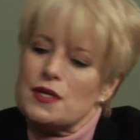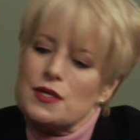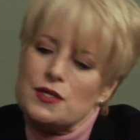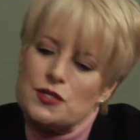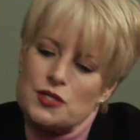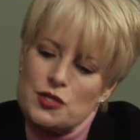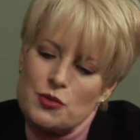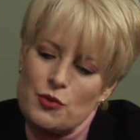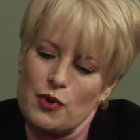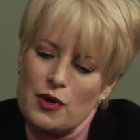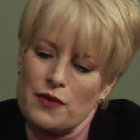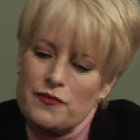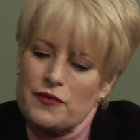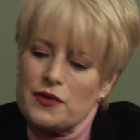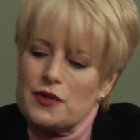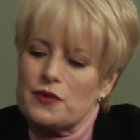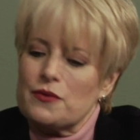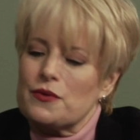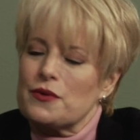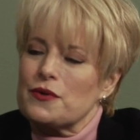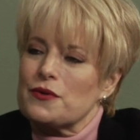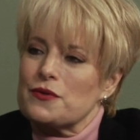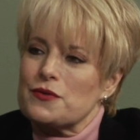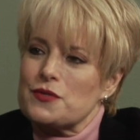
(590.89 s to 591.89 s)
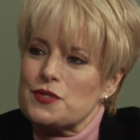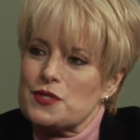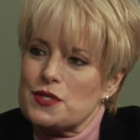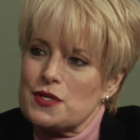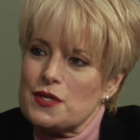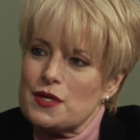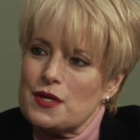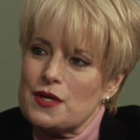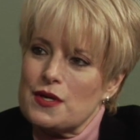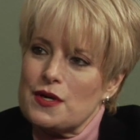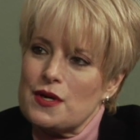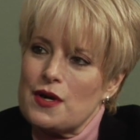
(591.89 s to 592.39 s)
to our viewers
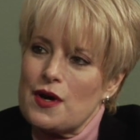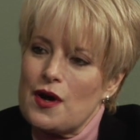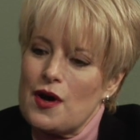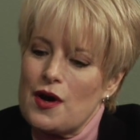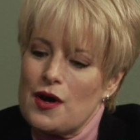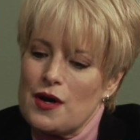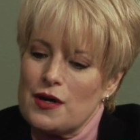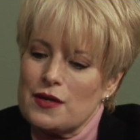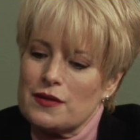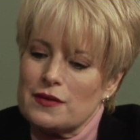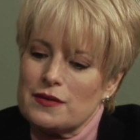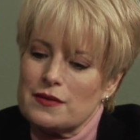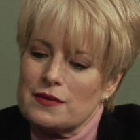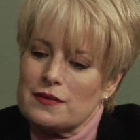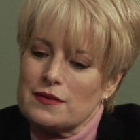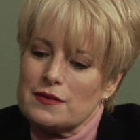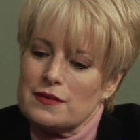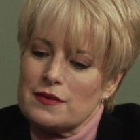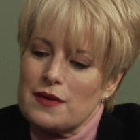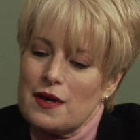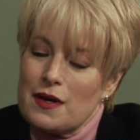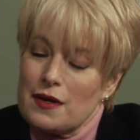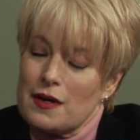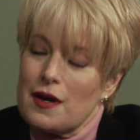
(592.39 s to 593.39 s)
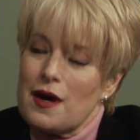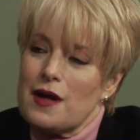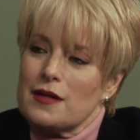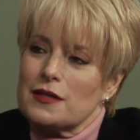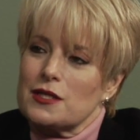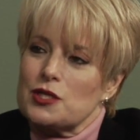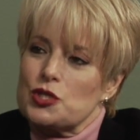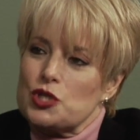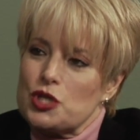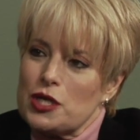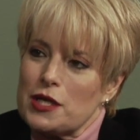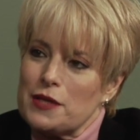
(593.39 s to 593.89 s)
on
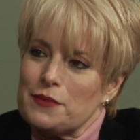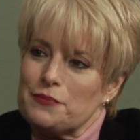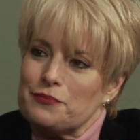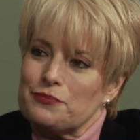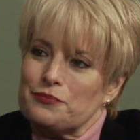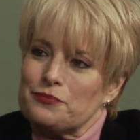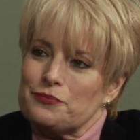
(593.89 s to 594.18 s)
oncology.